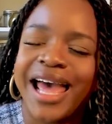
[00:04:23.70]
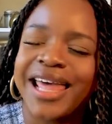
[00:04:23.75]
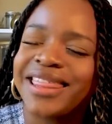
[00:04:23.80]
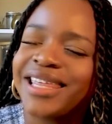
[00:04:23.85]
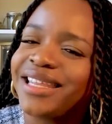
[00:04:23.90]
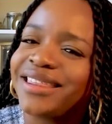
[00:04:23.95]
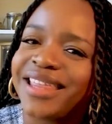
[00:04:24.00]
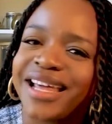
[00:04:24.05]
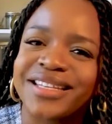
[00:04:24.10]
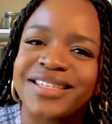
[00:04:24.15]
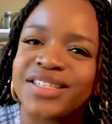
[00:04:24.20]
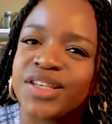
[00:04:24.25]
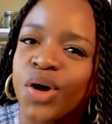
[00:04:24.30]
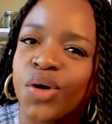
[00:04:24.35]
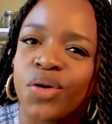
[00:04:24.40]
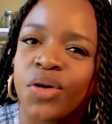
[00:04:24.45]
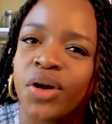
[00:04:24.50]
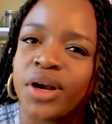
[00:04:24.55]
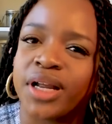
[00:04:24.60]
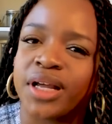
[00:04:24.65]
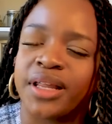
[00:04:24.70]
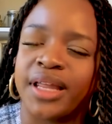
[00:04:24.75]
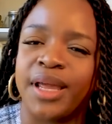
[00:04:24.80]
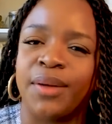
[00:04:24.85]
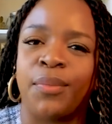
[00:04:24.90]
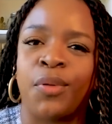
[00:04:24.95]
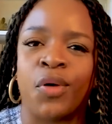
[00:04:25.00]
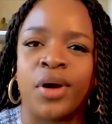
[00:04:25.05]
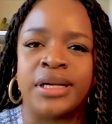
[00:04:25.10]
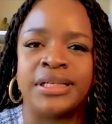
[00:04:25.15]
I think that's so critically
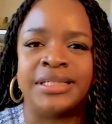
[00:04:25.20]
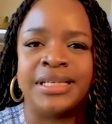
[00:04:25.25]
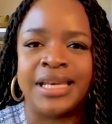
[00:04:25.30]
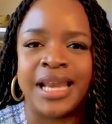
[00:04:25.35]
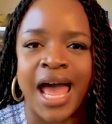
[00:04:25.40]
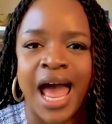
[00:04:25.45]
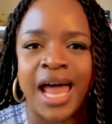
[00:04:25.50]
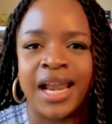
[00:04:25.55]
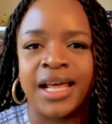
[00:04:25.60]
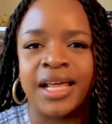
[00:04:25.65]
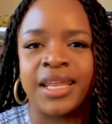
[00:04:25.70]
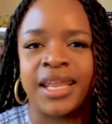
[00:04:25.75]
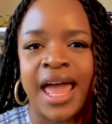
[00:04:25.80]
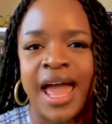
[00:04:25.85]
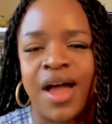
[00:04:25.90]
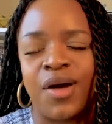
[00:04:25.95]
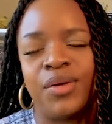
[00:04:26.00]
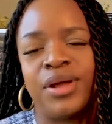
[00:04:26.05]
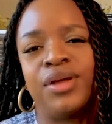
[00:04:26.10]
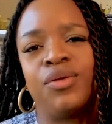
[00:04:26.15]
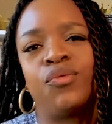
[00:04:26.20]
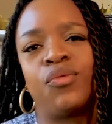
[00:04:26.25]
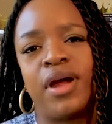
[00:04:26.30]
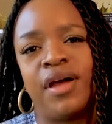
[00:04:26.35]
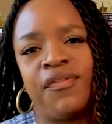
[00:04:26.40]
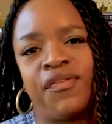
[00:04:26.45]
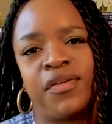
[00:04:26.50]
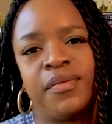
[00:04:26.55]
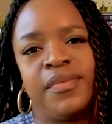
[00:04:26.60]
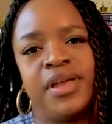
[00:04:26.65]
important, not allowing
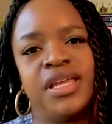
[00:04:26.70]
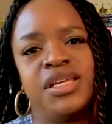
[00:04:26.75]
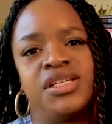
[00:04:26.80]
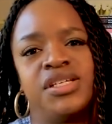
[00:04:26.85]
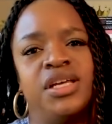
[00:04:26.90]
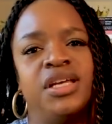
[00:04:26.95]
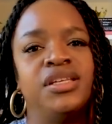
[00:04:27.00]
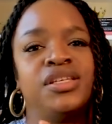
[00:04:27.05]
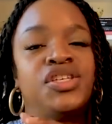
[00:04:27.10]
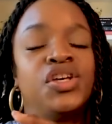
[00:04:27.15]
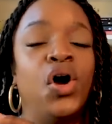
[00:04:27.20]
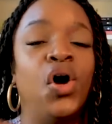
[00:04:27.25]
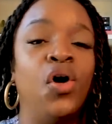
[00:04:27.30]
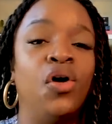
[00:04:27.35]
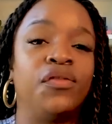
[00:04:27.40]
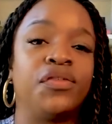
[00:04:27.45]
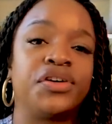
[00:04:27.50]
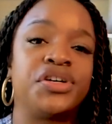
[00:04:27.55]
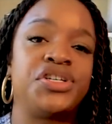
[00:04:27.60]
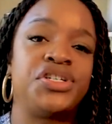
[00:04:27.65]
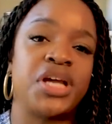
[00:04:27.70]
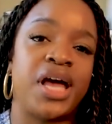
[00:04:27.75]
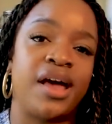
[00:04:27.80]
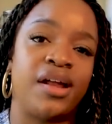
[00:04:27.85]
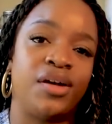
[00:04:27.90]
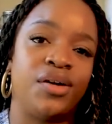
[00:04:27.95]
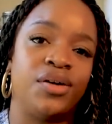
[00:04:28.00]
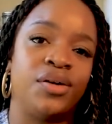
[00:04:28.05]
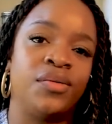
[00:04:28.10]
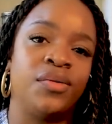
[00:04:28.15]
reformation to
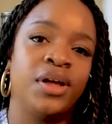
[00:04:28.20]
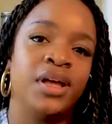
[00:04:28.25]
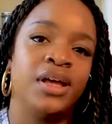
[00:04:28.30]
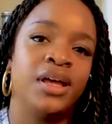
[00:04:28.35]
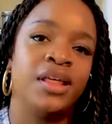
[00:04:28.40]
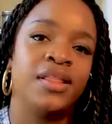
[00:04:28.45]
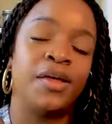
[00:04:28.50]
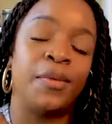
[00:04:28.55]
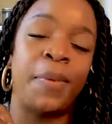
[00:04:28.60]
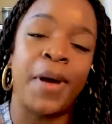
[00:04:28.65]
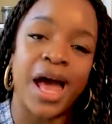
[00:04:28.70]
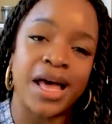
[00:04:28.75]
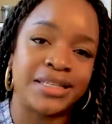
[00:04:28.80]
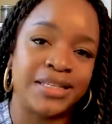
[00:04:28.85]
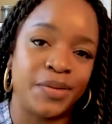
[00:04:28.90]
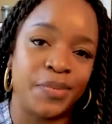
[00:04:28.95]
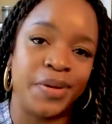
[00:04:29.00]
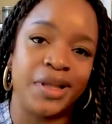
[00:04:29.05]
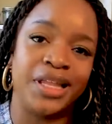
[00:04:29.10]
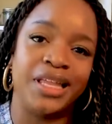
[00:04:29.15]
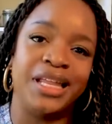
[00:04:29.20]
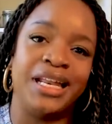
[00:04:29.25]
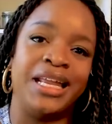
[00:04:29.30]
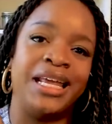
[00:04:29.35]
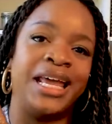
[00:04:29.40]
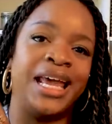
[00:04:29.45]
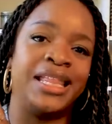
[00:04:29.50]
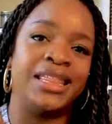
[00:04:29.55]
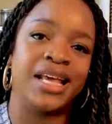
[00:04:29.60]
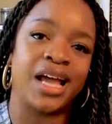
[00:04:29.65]
overshadow the
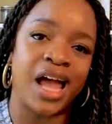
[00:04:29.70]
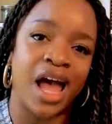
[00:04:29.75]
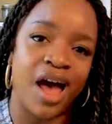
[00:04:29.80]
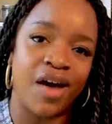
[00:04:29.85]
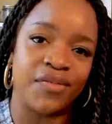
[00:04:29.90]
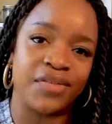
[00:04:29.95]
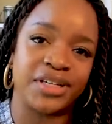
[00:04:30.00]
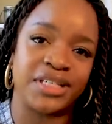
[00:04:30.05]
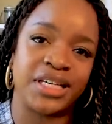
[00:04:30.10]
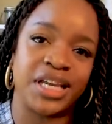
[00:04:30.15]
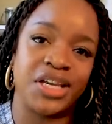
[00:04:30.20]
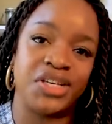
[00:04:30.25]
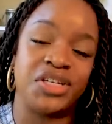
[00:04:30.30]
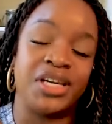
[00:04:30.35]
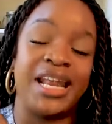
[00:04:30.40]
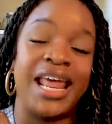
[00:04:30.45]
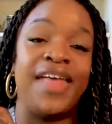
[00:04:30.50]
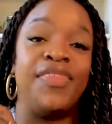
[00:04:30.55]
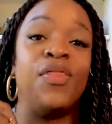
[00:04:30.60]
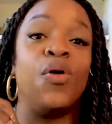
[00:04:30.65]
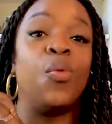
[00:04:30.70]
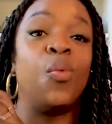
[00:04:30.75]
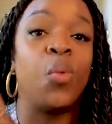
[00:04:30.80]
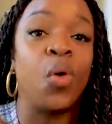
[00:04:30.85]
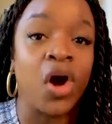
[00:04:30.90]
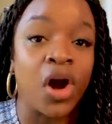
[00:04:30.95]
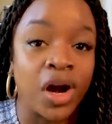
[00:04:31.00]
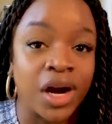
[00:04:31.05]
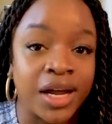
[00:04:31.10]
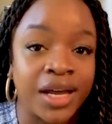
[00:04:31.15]
possibility and the conversation and the
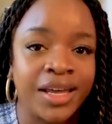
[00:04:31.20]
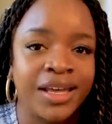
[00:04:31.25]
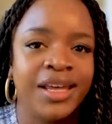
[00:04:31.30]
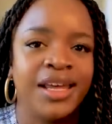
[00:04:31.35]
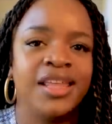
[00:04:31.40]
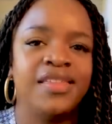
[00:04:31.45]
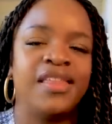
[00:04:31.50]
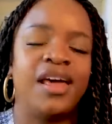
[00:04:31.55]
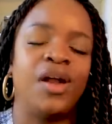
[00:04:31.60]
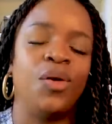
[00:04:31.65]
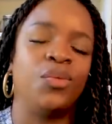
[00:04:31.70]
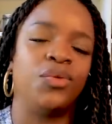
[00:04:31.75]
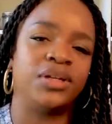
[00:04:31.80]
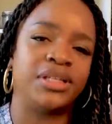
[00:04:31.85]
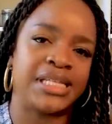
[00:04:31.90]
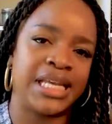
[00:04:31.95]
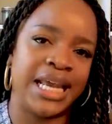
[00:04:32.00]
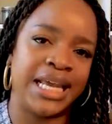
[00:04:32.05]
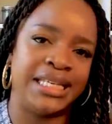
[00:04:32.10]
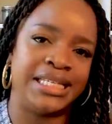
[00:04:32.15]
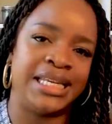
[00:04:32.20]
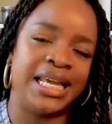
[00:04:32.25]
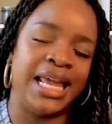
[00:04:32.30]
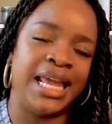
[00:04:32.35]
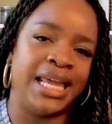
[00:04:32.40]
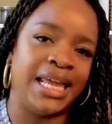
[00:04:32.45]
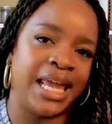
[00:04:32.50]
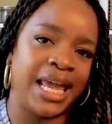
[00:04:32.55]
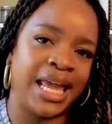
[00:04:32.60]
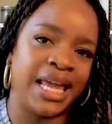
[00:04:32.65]
work that it will take to
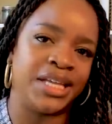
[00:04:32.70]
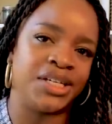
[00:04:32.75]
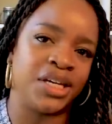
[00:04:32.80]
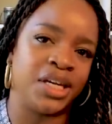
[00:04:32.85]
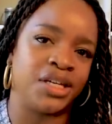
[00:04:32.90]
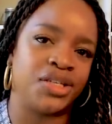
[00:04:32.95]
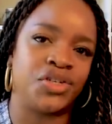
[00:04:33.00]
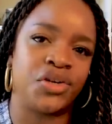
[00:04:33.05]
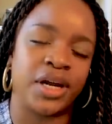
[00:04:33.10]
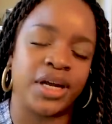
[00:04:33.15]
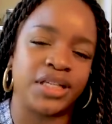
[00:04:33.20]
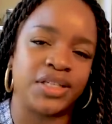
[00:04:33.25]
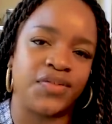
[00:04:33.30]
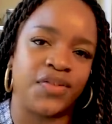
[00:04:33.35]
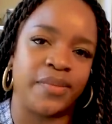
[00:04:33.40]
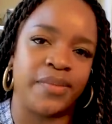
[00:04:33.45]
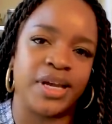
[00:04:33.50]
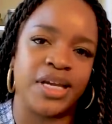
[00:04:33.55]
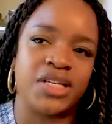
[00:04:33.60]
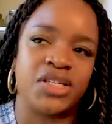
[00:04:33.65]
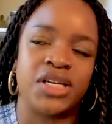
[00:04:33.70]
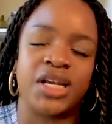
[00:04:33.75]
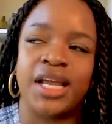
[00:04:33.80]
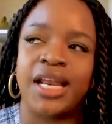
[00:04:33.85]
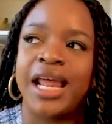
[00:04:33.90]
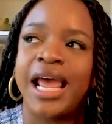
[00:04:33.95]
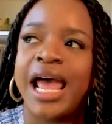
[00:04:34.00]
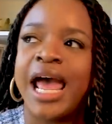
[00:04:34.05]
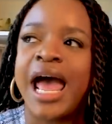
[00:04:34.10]
engage in transformation.